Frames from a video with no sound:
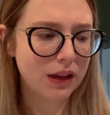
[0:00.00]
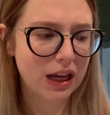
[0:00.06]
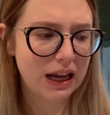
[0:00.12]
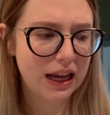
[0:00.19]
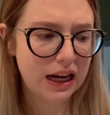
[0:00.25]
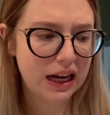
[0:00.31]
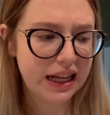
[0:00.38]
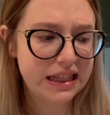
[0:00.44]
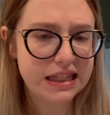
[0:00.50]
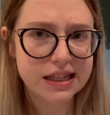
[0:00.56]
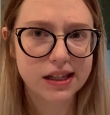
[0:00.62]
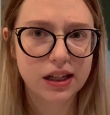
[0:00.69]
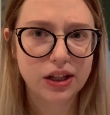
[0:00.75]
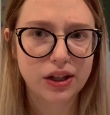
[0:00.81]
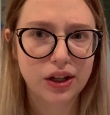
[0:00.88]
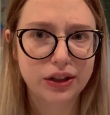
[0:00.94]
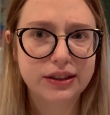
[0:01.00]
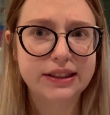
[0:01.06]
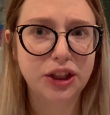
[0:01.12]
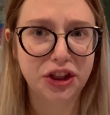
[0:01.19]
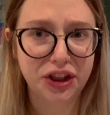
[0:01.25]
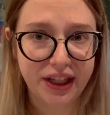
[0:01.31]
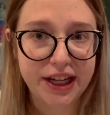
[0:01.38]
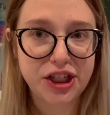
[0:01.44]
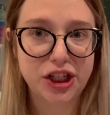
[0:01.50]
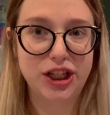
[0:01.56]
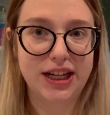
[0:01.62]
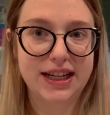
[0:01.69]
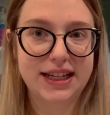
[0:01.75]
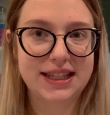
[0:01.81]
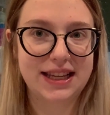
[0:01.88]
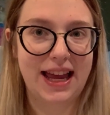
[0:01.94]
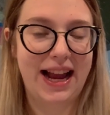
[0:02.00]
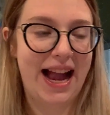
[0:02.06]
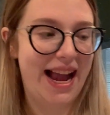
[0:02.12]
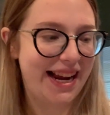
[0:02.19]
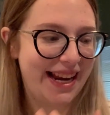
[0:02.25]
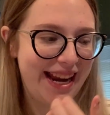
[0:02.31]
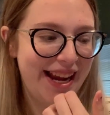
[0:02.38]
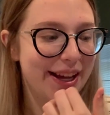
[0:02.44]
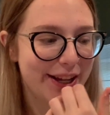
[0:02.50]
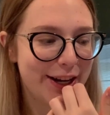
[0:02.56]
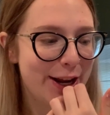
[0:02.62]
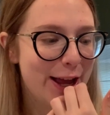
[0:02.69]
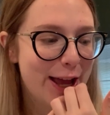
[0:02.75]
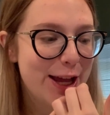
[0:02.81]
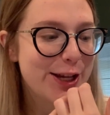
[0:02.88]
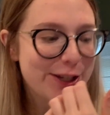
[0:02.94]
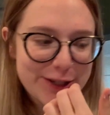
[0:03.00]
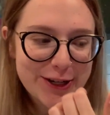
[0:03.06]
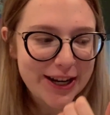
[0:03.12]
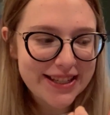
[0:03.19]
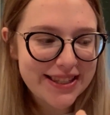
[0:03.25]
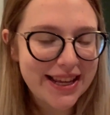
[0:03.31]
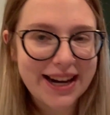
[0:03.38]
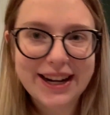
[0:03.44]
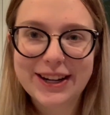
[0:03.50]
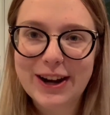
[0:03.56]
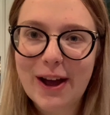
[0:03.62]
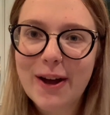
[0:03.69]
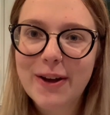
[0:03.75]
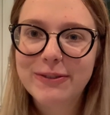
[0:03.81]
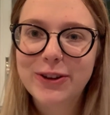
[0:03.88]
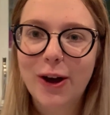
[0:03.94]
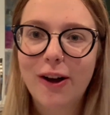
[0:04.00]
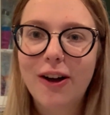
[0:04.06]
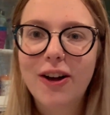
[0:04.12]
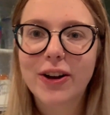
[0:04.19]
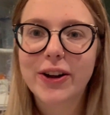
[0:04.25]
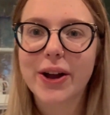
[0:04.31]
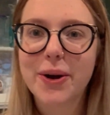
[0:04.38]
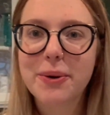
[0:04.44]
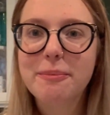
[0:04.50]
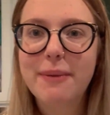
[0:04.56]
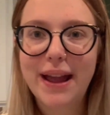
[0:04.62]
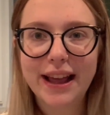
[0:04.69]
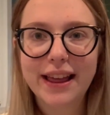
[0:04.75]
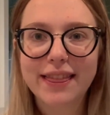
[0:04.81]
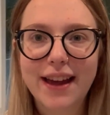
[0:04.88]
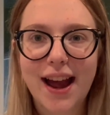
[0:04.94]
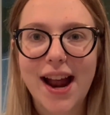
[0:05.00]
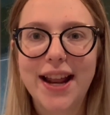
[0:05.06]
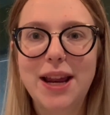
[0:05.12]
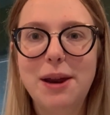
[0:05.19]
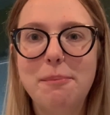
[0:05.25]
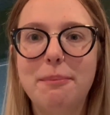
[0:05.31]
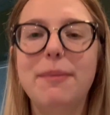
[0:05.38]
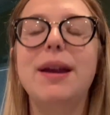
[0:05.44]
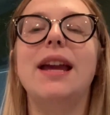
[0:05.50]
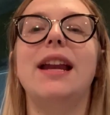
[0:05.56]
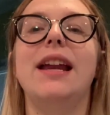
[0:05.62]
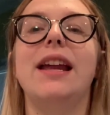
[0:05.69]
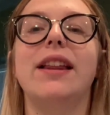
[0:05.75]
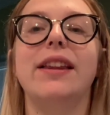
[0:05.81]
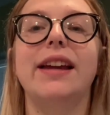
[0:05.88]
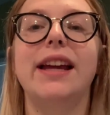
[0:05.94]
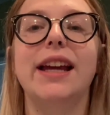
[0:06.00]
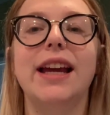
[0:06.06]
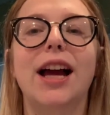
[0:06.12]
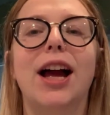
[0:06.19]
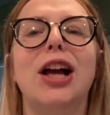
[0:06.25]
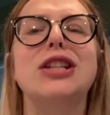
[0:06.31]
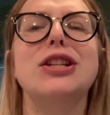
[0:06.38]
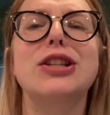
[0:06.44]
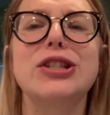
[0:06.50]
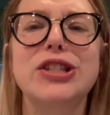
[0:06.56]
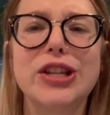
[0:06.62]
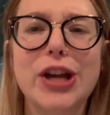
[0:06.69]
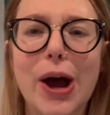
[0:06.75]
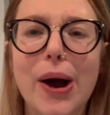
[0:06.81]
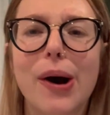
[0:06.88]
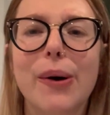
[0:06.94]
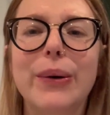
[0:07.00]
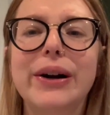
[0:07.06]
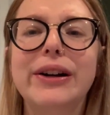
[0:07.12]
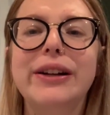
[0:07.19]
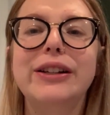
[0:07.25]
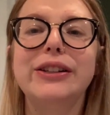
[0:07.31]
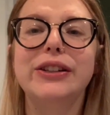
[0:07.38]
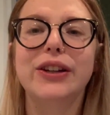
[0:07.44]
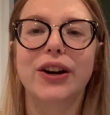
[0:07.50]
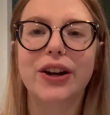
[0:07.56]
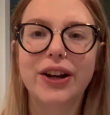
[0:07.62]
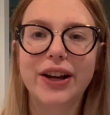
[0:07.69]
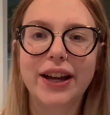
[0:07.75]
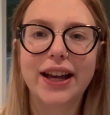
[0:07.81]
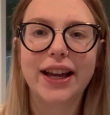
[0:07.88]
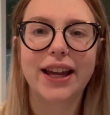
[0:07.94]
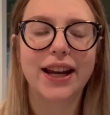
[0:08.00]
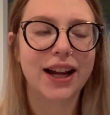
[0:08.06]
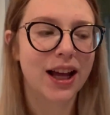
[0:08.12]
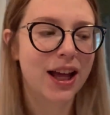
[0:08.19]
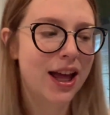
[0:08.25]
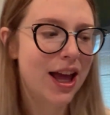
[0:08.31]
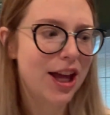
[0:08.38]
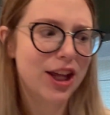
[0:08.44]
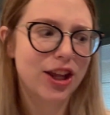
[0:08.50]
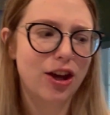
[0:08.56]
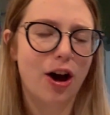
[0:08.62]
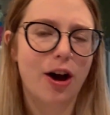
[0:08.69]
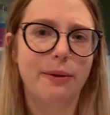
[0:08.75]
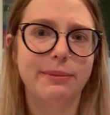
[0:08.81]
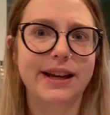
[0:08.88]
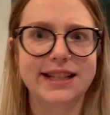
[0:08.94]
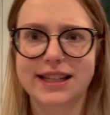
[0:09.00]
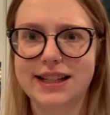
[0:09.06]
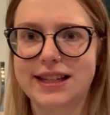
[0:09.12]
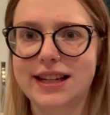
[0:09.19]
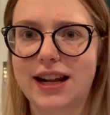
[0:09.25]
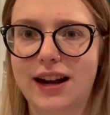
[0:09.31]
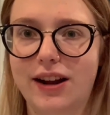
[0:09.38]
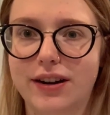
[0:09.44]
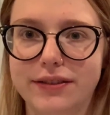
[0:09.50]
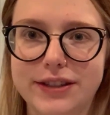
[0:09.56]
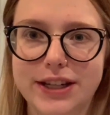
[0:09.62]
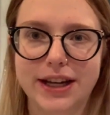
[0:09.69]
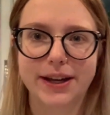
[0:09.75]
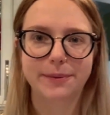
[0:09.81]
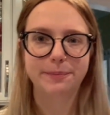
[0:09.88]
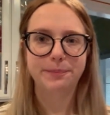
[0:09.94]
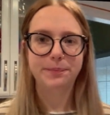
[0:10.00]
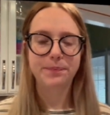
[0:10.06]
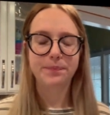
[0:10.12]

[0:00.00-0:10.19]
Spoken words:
And it's delicious. Like, I can't stress that enough. Y'all, go make that immediately. So good. Yum. That's a 10 out of 10.